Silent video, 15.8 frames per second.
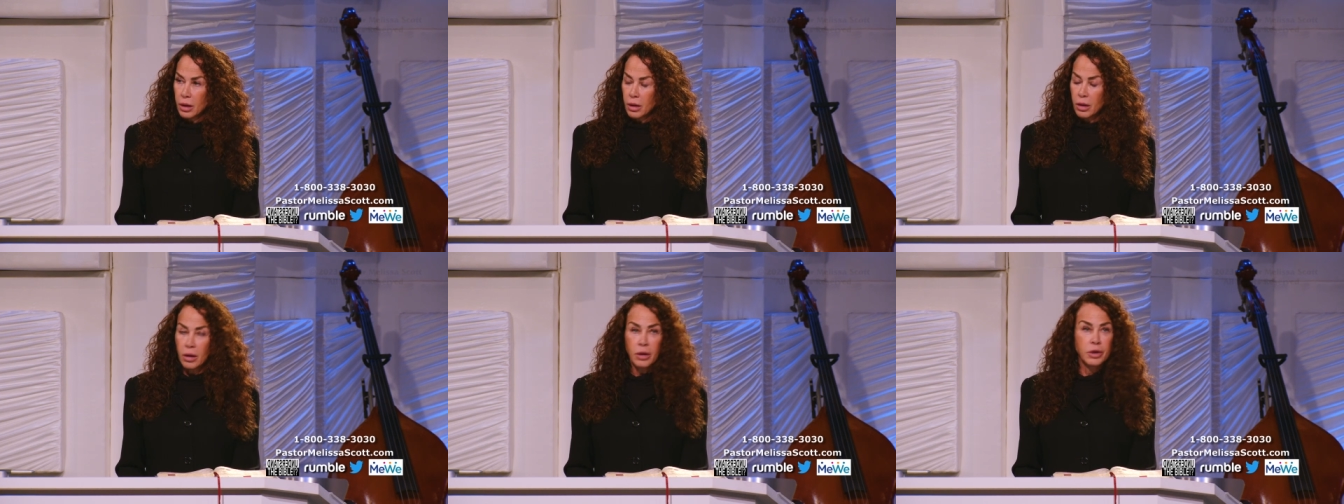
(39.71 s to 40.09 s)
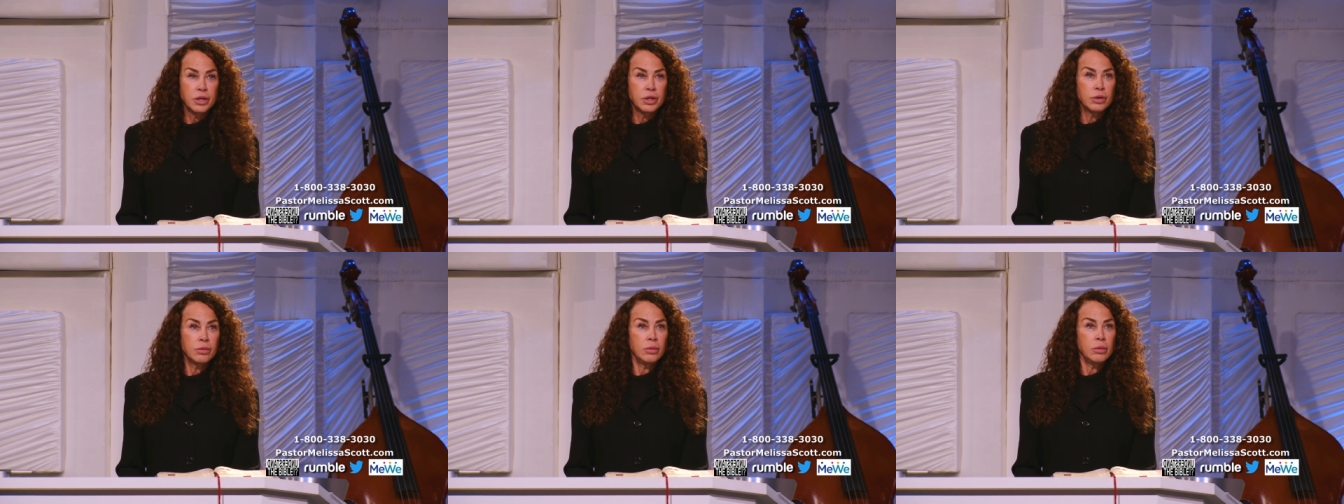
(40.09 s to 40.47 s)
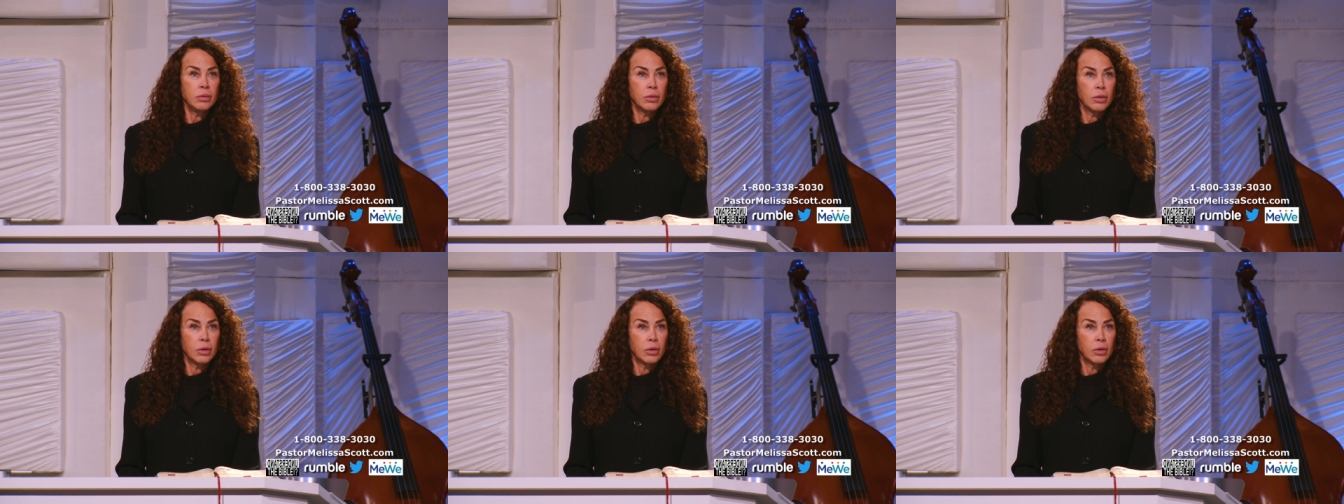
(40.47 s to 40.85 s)
Are
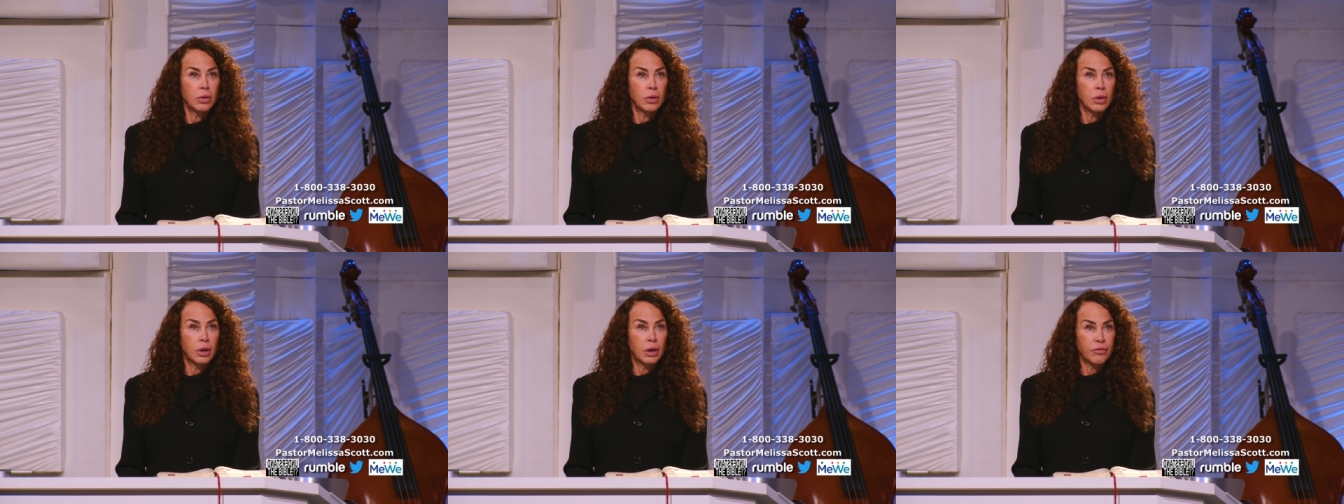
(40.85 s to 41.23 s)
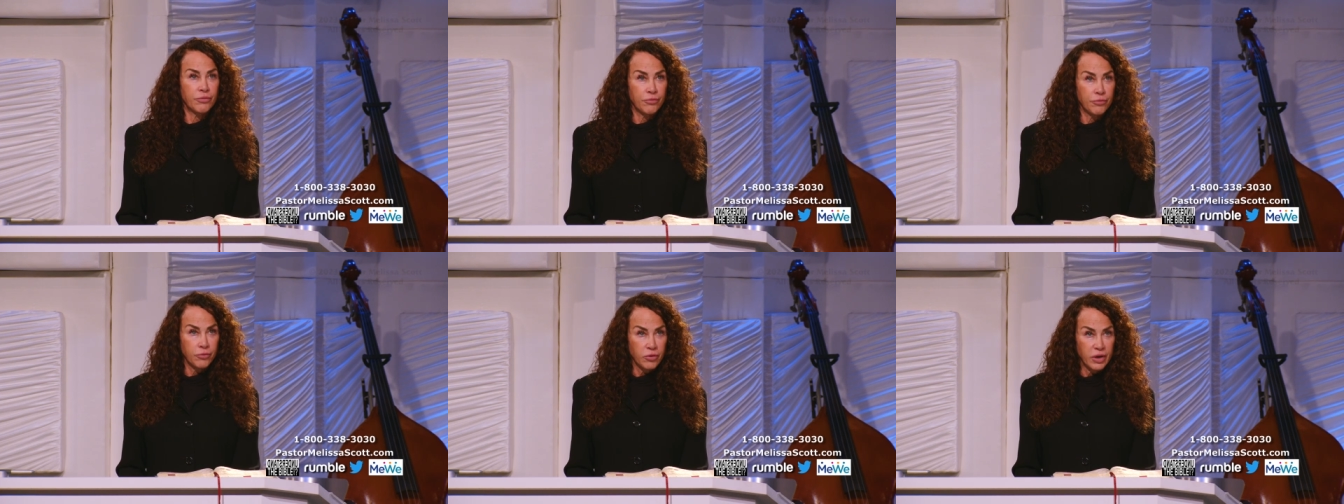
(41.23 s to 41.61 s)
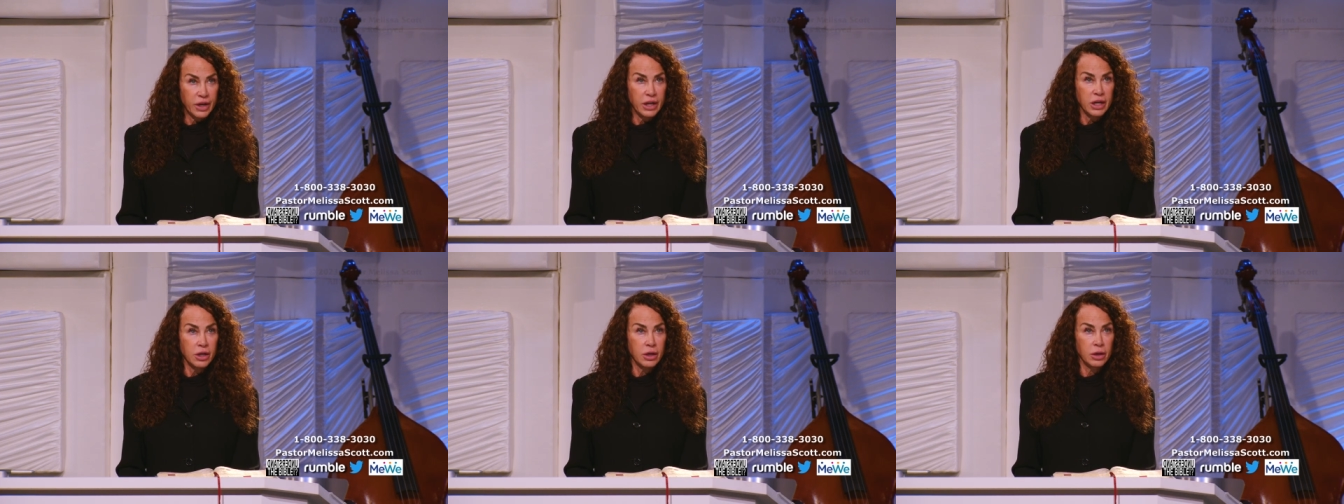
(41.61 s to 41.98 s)
you
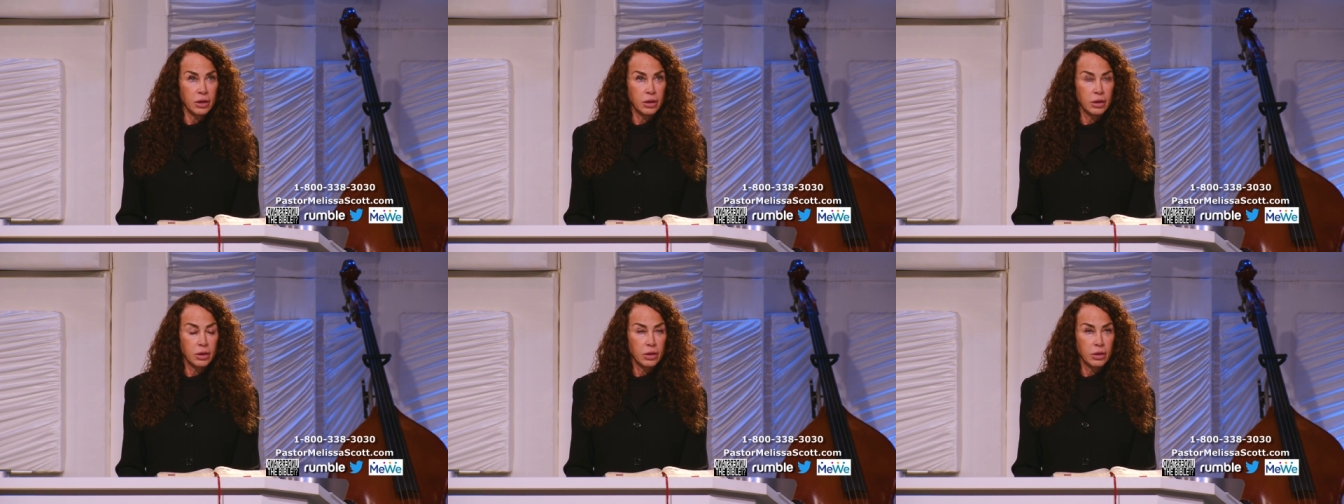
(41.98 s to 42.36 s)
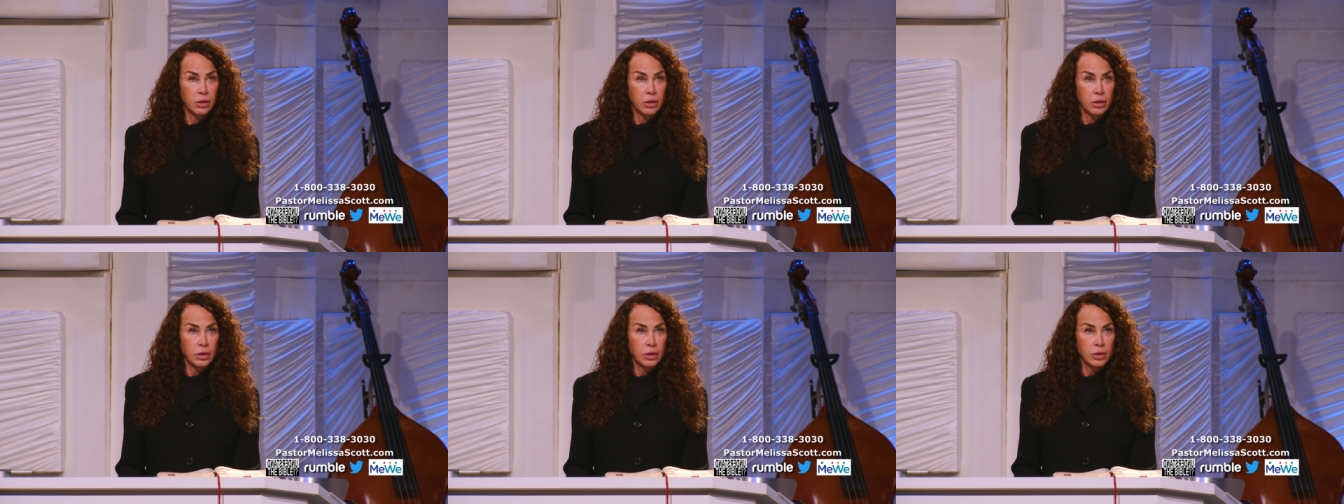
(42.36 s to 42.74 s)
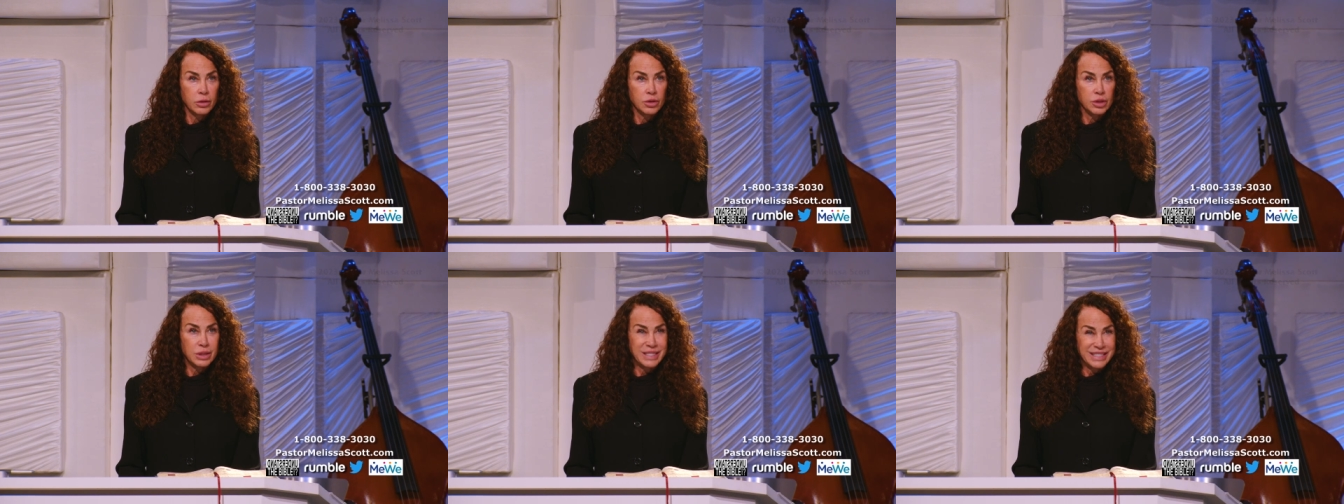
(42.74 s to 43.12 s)
afraid
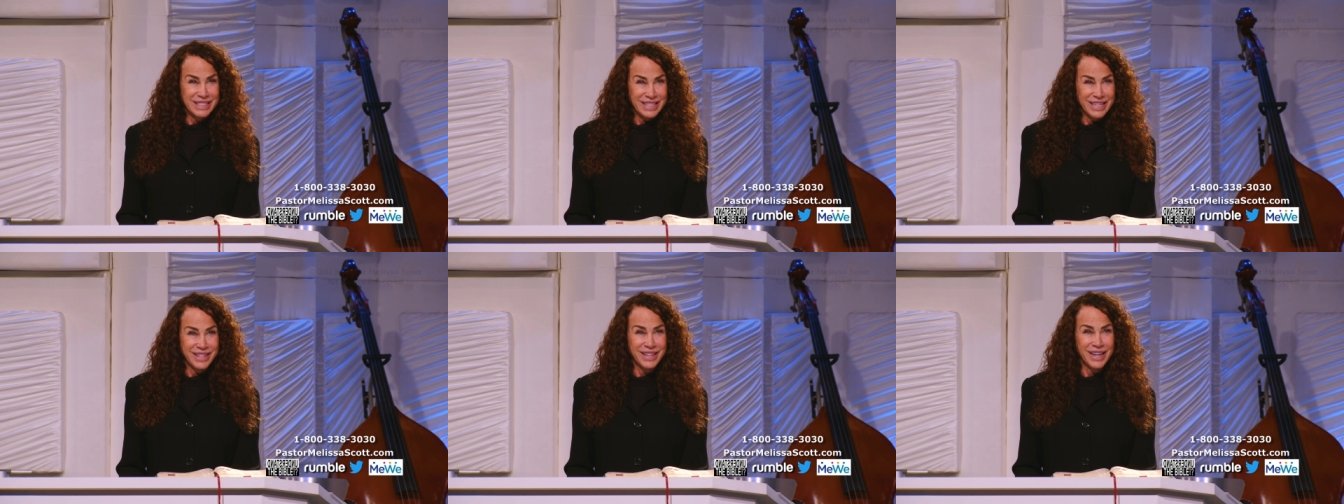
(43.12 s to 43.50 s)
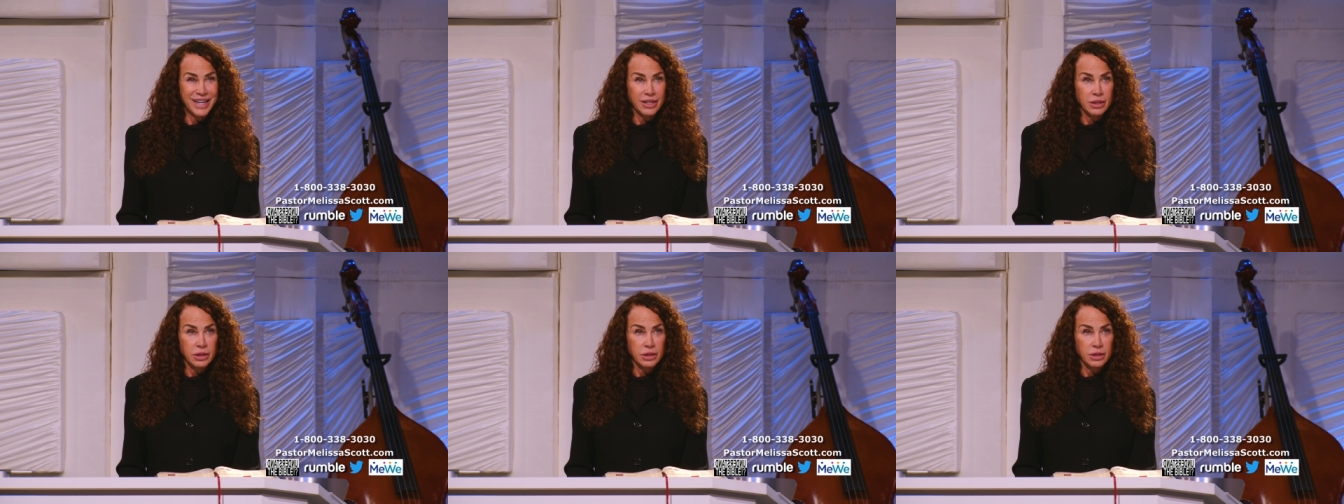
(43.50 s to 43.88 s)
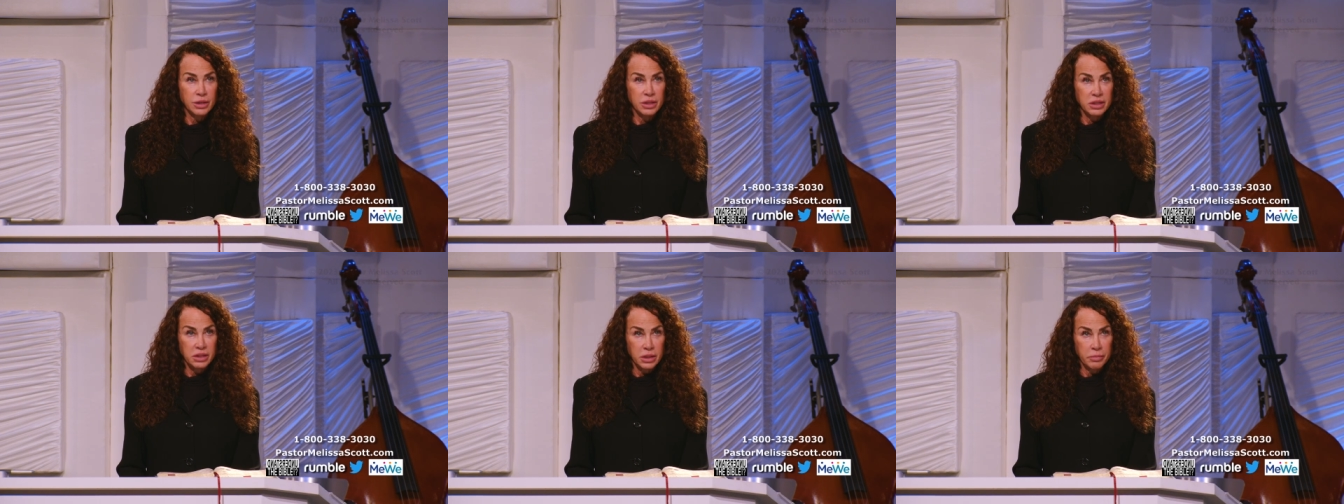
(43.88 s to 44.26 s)
to say that
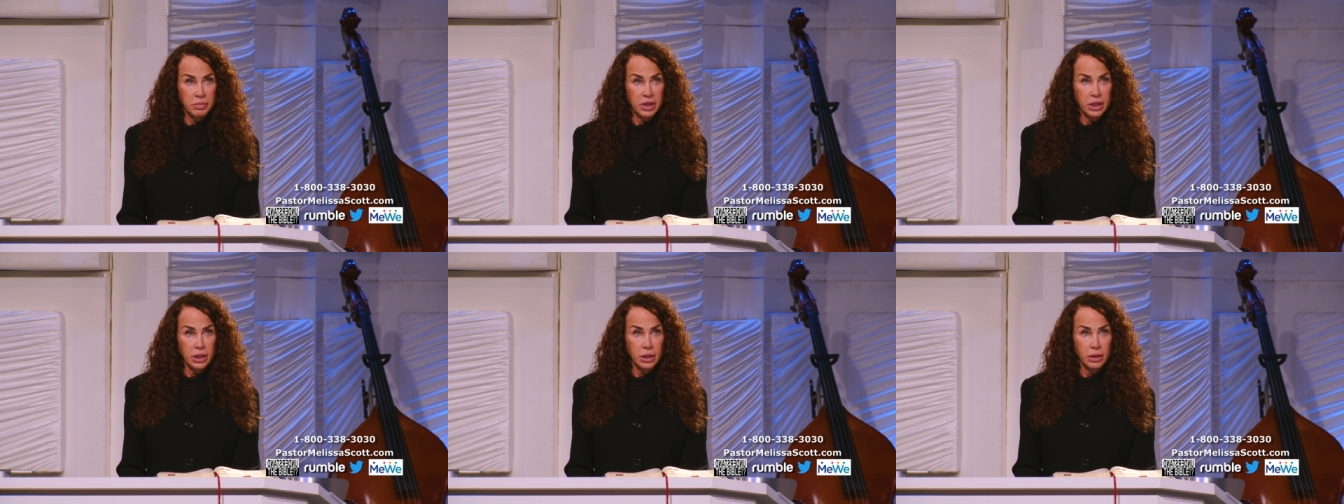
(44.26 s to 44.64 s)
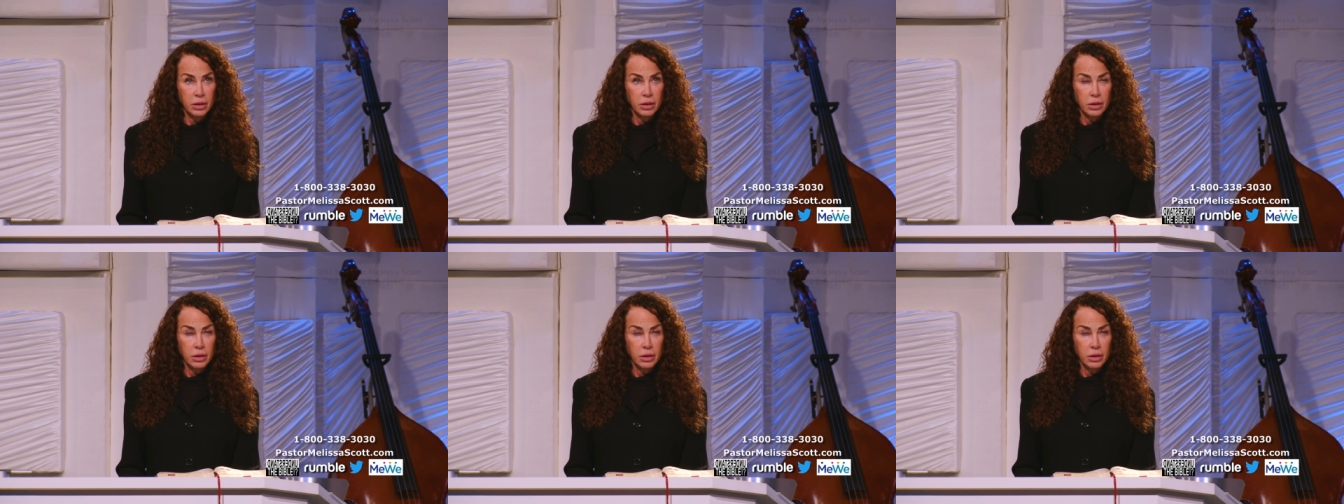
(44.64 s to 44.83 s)
to somebody